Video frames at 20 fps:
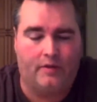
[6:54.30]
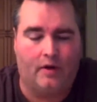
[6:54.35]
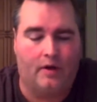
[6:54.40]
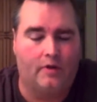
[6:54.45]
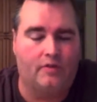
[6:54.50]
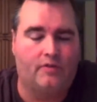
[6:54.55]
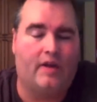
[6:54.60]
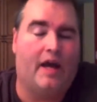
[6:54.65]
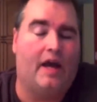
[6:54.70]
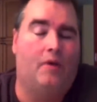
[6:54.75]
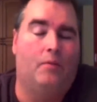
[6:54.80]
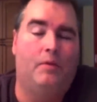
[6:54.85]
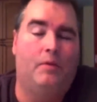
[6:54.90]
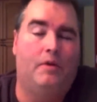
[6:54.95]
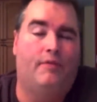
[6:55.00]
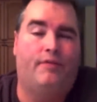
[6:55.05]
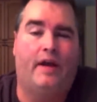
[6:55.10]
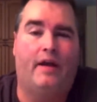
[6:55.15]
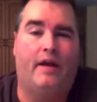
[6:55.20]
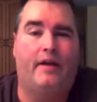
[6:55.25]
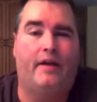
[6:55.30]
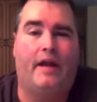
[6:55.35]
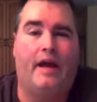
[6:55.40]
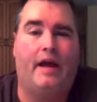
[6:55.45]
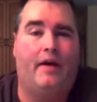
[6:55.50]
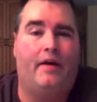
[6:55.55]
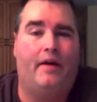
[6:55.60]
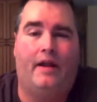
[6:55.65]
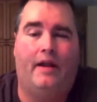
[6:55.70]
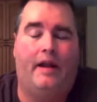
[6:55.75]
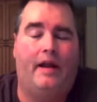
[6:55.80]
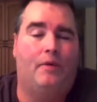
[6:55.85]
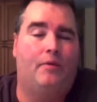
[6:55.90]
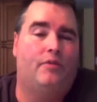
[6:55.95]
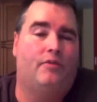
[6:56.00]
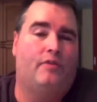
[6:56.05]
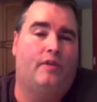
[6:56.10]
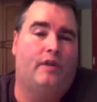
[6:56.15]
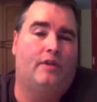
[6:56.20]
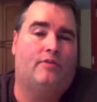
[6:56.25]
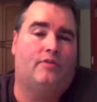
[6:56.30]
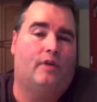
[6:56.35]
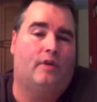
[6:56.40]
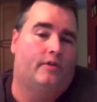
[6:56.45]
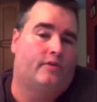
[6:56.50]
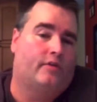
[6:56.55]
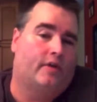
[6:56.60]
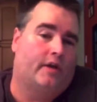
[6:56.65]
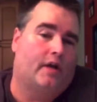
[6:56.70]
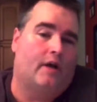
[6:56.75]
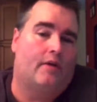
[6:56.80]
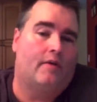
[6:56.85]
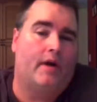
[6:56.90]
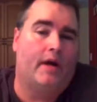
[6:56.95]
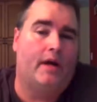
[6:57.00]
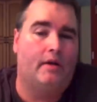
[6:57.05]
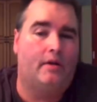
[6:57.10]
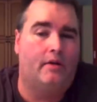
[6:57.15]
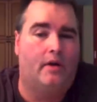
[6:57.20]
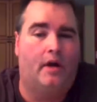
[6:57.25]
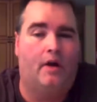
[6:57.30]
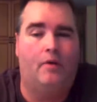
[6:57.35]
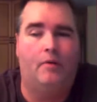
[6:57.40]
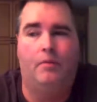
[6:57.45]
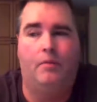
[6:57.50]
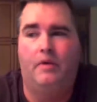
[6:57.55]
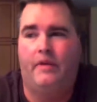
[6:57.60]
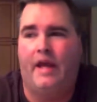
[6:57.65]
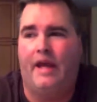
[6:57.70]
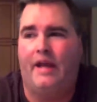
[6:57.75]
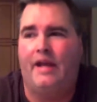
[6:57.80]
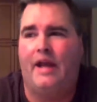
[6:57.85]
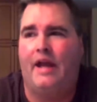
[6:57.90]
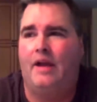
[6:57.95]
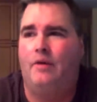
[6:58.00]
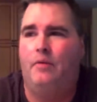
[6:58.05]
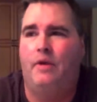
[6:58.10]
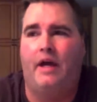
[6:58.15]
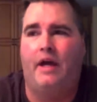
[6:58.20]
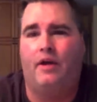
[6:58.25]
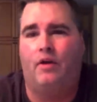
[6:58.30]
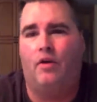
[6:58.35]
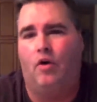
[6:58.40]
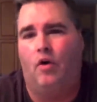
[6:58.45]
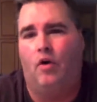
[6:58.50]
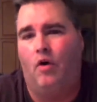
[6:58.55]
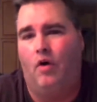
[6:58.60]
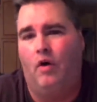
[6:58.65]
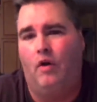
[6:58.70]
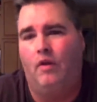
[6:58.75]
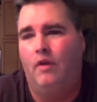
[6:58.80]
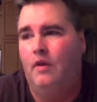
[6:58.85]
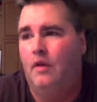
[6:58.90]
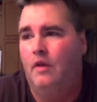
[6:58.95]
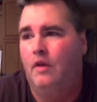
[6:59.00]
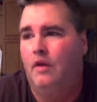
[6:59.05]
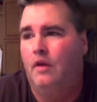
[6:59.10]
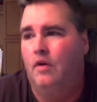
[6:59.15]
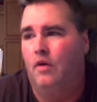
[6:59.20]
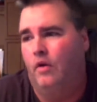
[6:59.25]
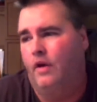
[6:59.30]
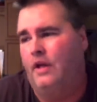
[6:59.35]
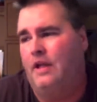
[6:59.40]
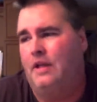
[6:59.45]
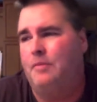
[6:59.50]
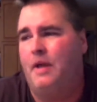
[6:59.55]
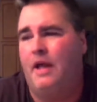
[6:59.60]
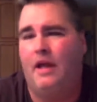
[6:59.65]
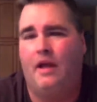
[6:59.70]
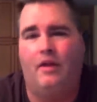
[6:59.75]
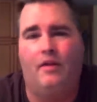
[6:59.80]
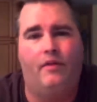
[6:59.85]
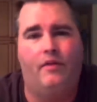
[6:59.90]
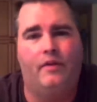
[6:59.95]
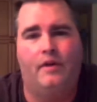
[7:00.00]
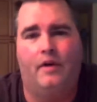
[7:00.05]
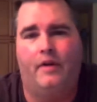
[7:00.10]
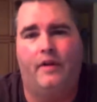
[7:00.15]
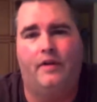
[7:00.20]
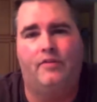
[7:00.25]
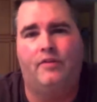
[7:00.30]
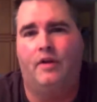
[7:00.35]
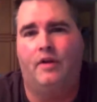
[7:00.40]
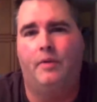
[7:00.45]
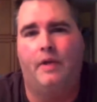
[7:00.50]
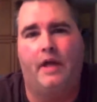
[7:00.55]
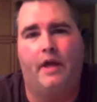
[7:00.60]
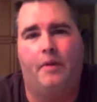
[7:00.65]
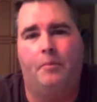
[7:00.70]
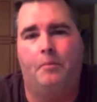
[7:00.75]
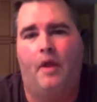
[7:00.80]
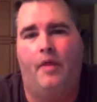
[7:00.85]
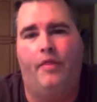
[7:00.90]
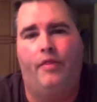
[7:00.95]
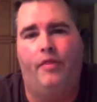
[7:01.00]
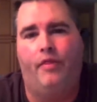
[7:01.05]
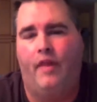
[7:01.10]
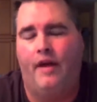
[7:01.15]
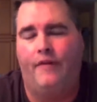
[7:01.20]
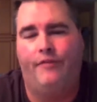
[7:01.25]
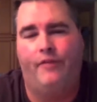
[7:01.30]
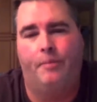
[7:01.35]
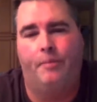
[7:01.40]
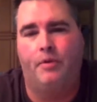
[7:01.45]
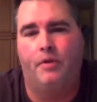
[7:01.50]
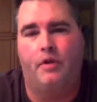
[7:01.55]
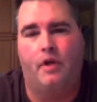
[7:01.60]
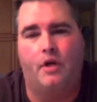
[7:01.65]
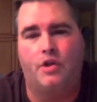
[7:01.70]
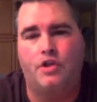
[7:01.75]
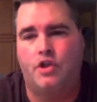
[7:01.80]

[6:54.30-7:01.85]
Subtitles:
it turns out we found out, and that was it. So I was like, all right, you know, that night we got a call or an email, you know, that's it. We got a month left of